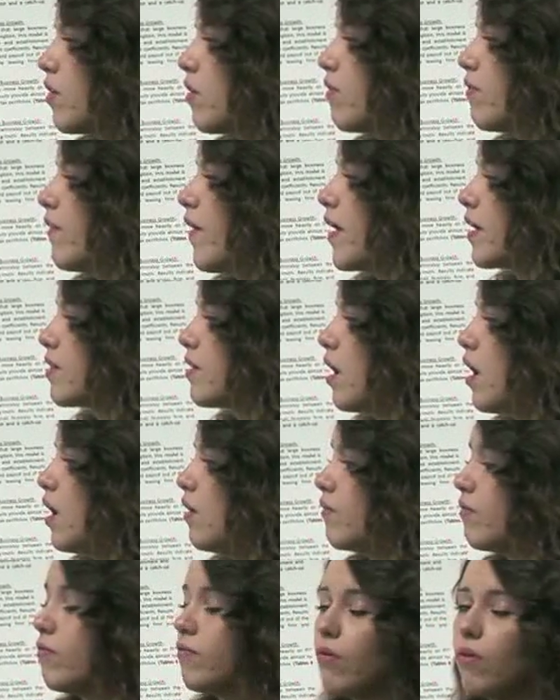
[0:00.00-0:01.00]
their effect
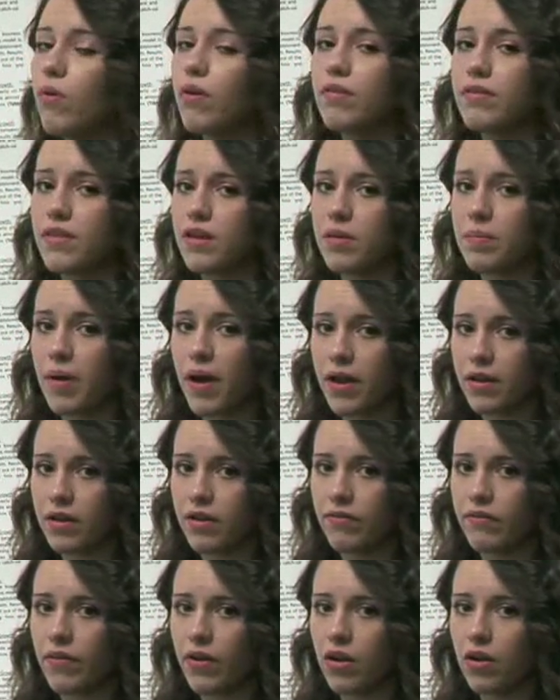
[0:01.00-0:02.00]
on four
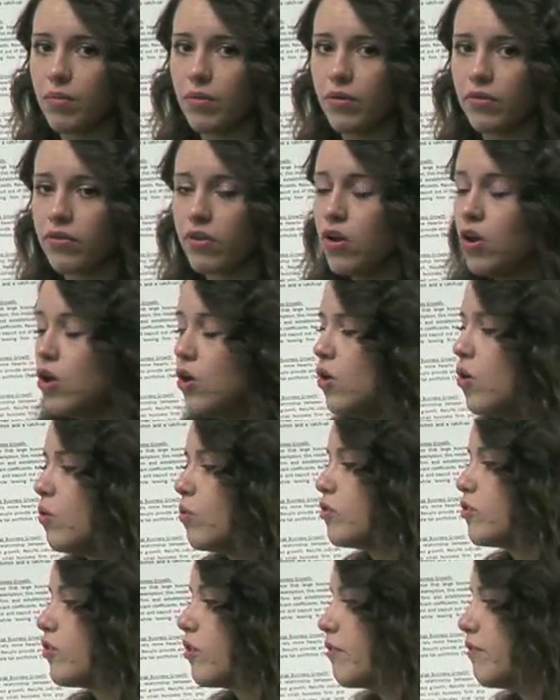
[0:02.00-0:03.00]
dependent variables,
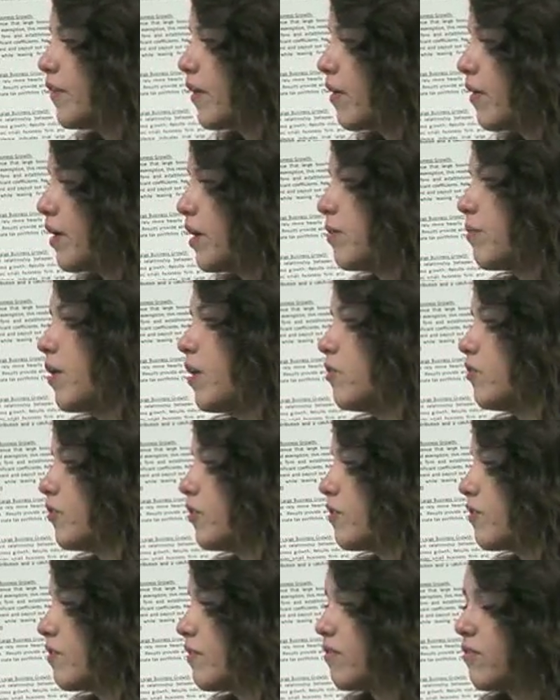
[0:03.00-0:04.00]
which are varying
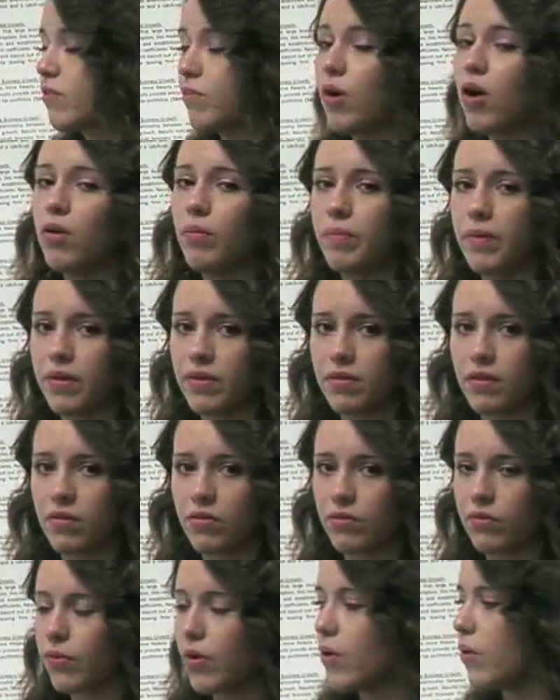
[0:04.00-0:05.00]
measures of small
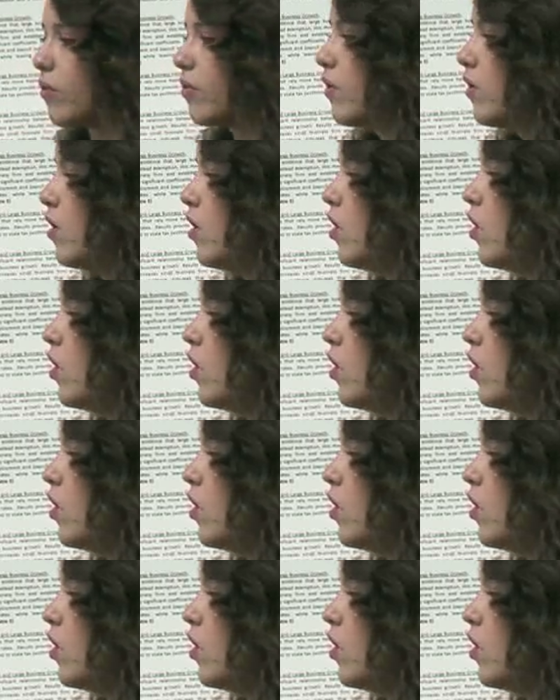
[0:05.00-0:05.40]
business growth.